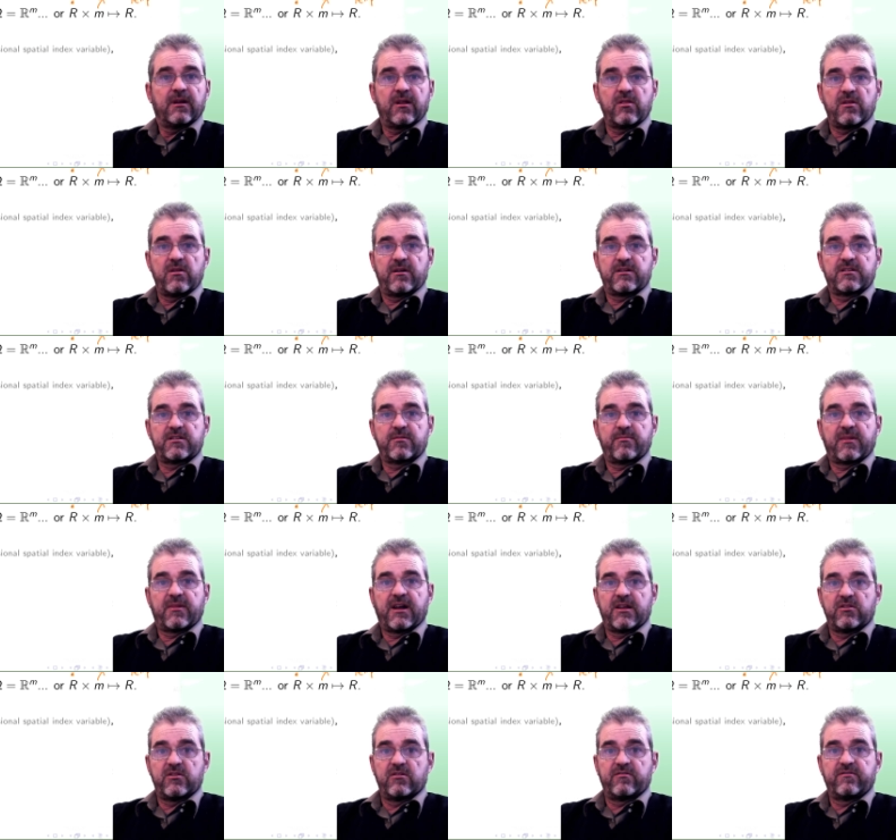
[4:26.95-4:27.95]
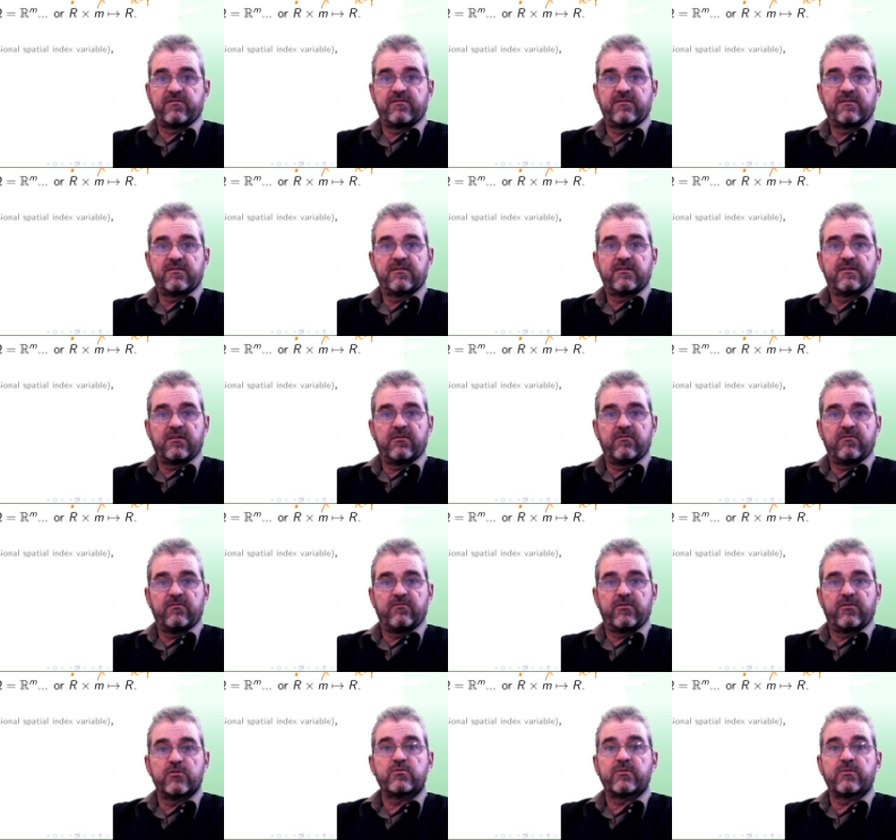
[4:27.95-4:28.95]
and there is some kind of
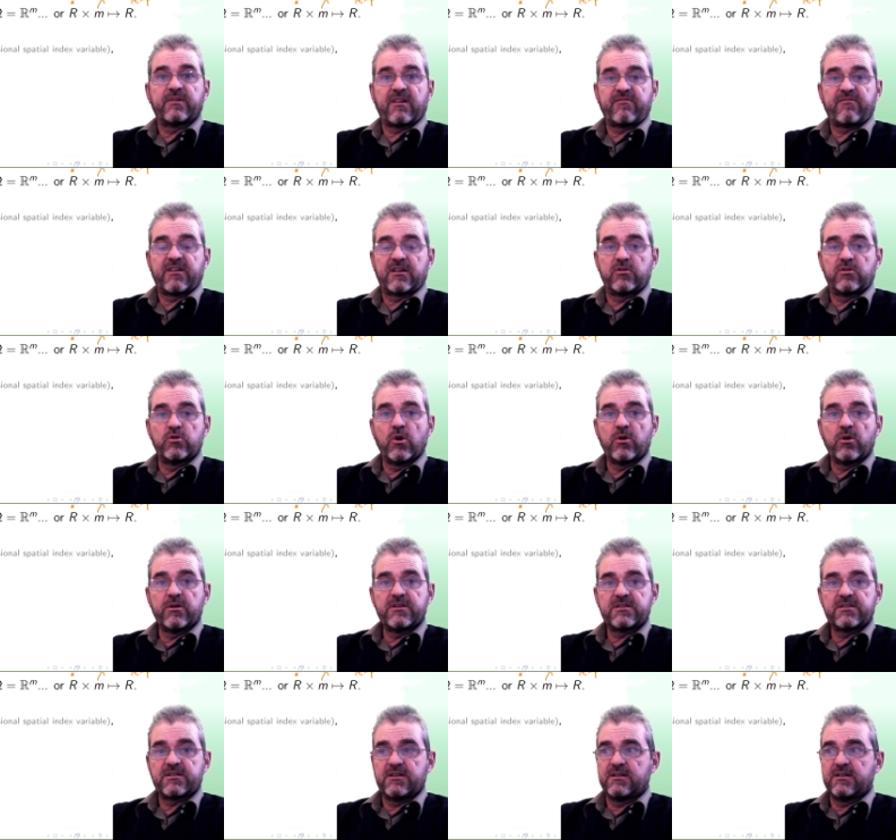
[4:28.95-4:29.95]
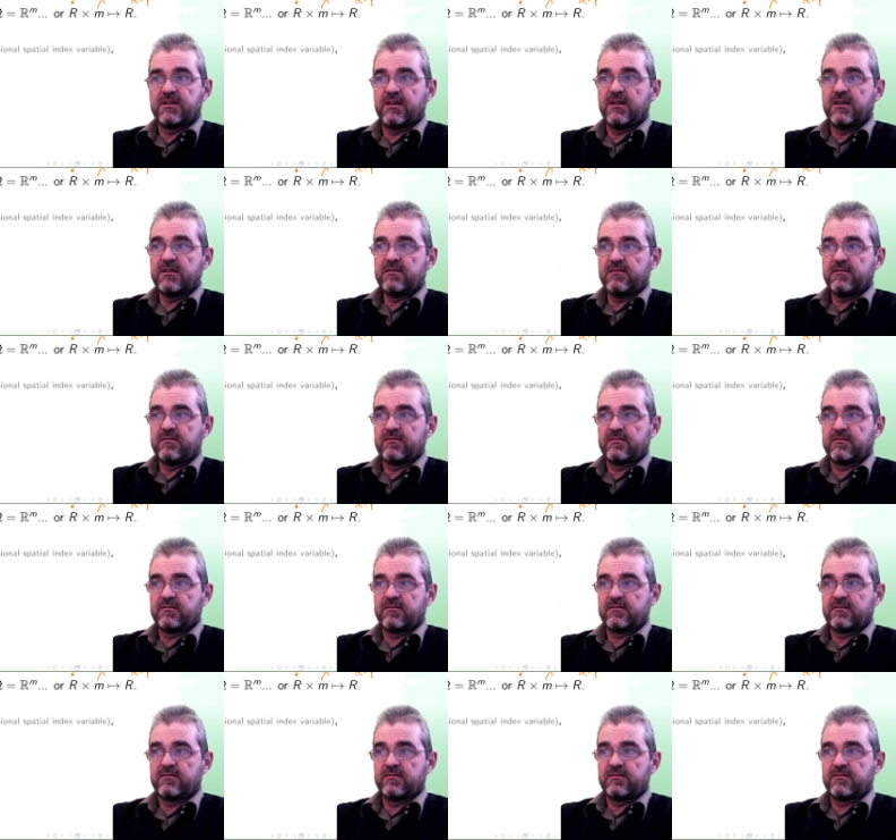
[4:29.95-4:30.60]
photographic noise in it.